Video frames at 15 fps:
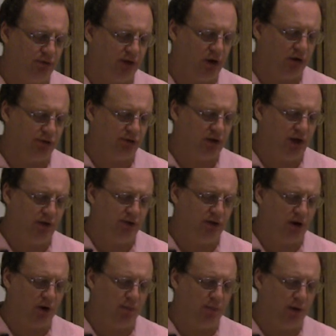and our sons
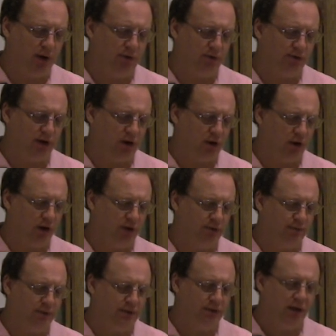and our brothers and our
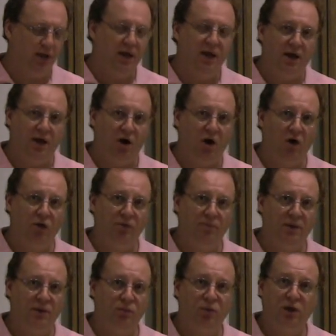husbands and all the
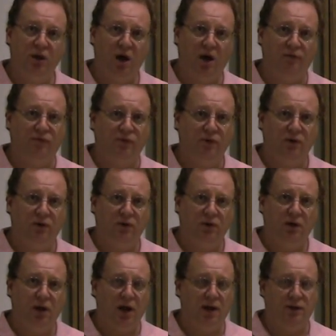men we love.
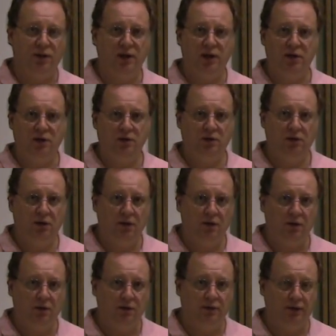And then
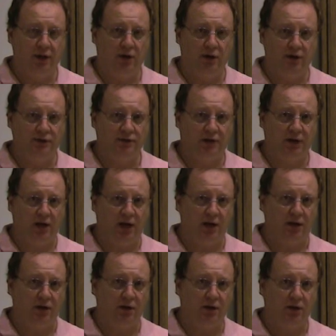there it is
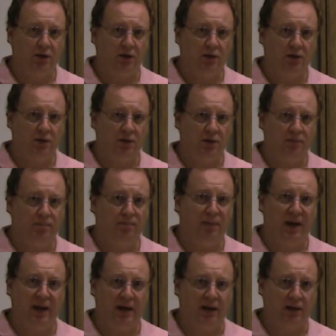again.
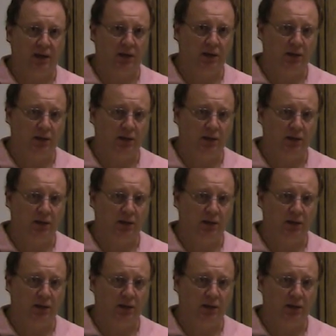Bang.